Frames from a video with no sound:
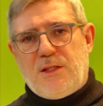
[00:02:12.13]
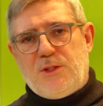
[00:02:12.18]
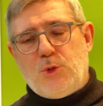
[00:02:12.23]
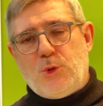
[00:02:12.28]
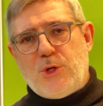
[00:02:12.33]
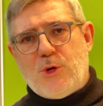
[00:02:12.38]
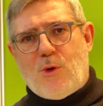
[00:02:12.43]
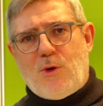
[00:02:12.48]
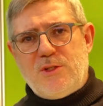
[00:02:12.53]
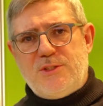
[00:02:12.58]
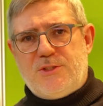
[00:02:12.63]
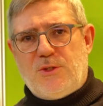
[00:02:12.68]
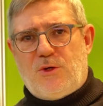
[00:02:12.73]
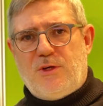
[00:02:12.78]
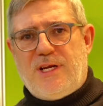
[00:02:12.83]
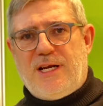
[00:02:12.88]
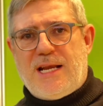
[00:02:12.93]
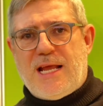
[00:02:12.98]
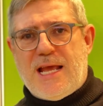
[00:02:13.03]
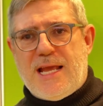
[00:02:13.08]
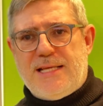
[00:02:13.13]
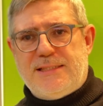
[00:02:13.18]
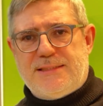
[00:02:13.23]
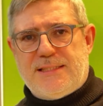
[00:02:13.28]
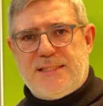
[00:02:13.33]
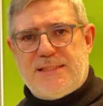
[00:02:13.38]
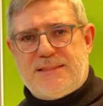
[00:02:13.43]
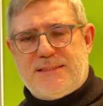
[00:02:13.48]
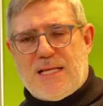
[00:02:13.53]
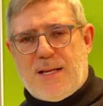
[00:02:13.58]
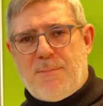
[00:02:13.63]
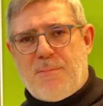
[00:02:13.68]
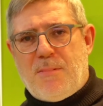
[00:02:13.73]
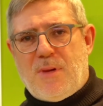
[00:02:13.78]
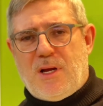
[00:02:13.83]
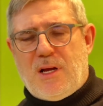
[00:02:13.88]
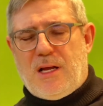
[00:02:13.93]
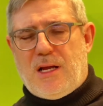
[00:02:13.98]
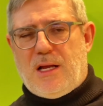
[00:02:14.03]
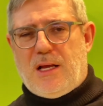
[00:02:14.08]
Do you also organize some
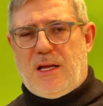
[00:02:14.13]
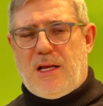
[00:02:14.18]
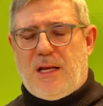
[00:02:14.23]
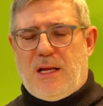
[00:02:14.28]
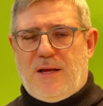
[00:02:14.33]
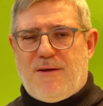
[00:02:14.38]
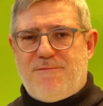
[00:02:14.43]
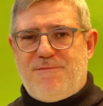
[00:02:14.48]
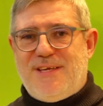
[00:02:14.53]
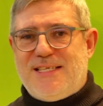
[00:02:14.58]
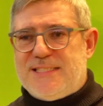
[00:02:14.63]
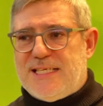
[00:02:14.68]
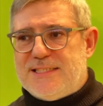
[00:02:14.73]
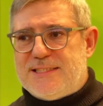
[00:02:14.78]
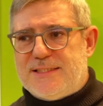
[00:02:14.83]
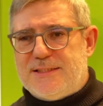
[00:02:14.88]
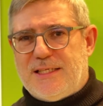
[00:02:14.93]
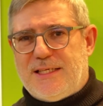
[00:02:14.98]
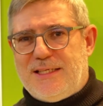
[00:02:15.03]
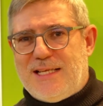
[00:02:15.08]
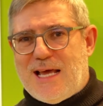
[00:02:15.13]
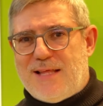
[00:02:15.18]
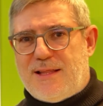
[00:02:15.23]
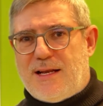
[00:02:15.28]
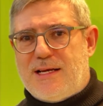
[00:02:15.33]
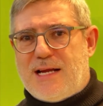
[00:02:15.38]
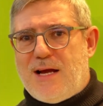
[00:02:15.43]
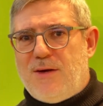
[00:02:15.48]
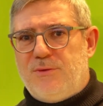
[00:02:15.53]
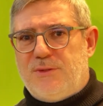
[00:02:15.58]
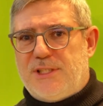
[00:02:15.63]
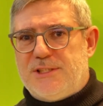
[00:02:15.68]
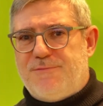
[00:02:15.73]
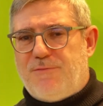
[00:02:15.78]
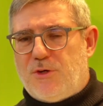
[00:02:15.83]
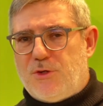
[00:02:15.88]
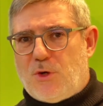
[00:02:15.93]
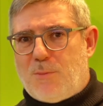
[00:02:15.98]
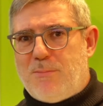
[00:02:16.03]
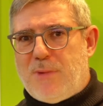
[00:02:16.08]
visits in other countries
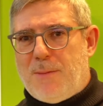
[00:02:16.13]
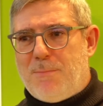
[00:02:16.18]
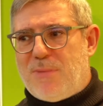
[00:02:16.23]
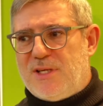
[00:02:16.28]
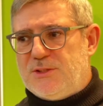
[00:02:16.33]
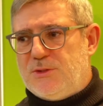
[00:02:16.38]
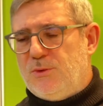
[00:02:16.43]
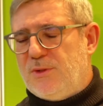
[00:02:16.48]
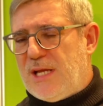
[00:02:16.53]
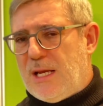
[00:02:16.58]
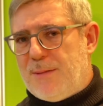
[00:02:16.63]
for your members to